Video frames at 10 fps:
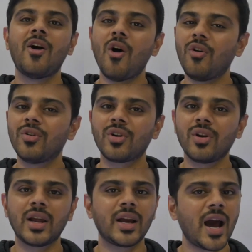
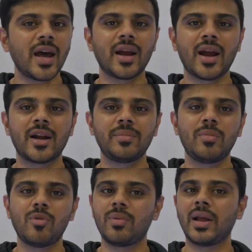Overall, Khan Academy
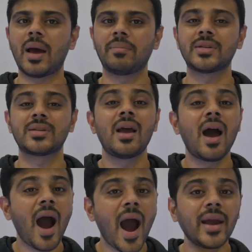mobile app is
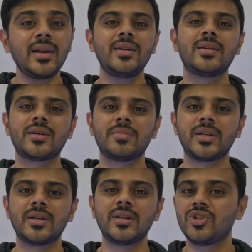highly
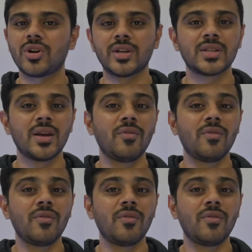recommended choice